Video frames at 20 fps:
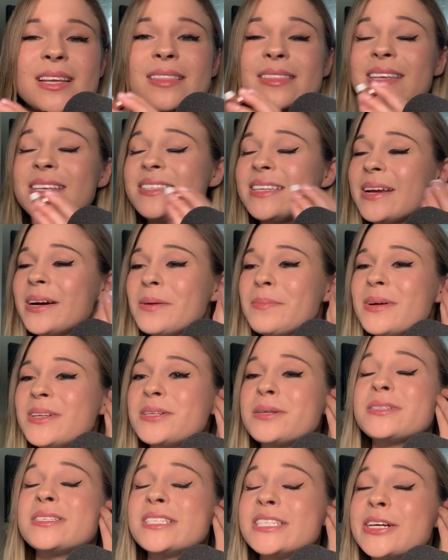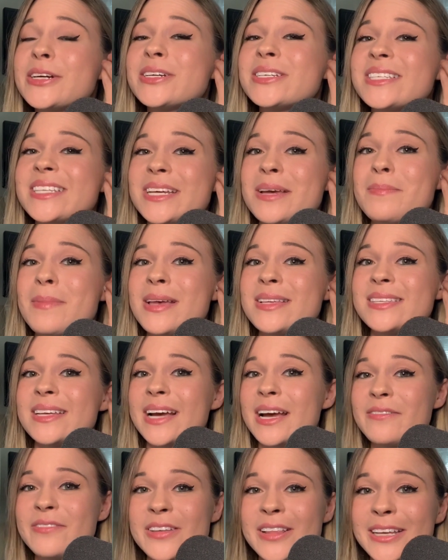These earbuds are seriously amazing.
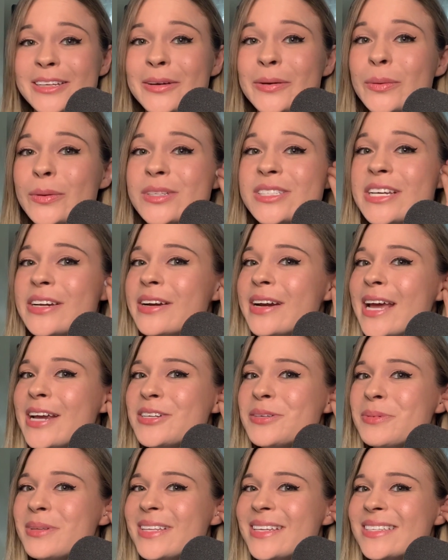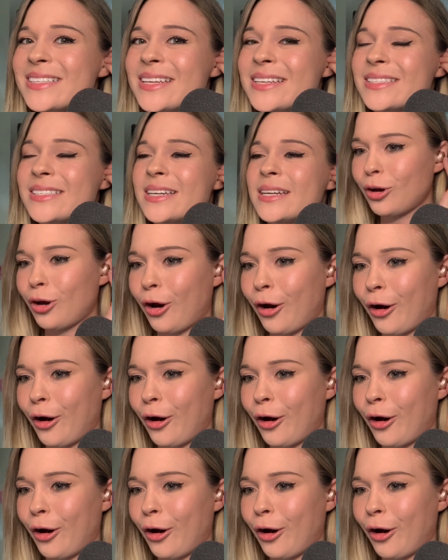I feel like a cool secret agent with these things in.